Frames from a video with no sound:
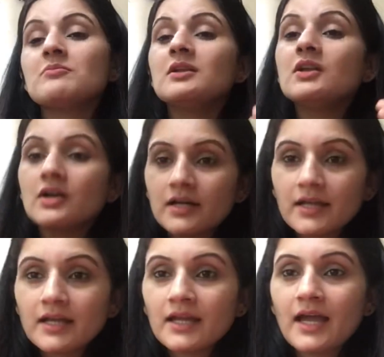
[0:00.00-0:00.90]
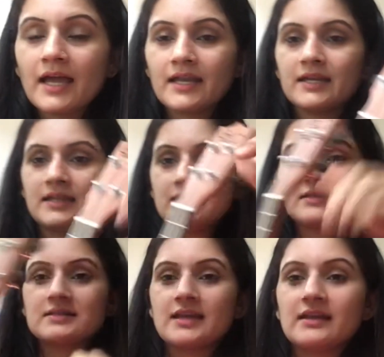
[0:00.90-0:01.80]
learning, and in this
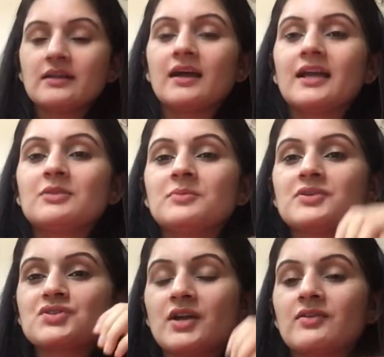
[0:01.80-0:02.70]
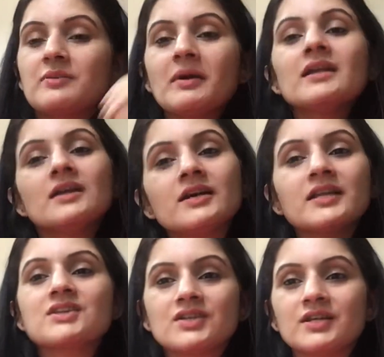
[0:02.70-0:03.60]
channel I'll be sharing my
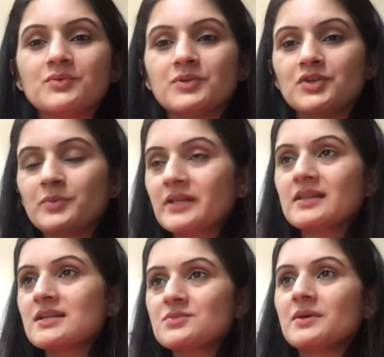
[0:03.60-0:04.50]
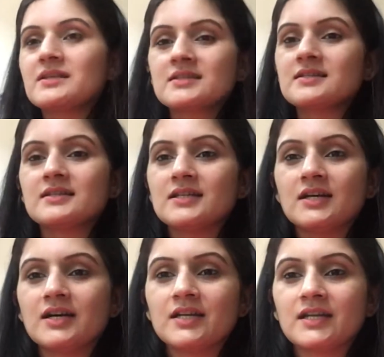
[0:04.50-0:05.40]
learning journey with you, but that's why just
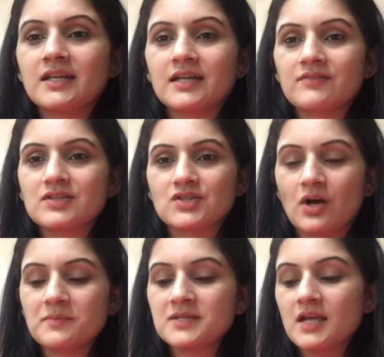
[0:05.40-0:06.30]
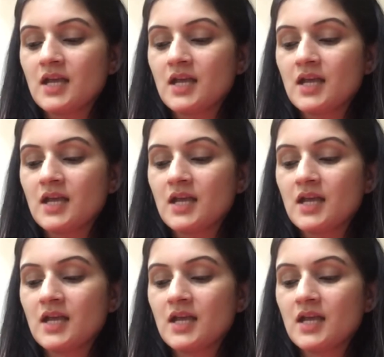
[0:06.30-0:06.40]
learning never stops.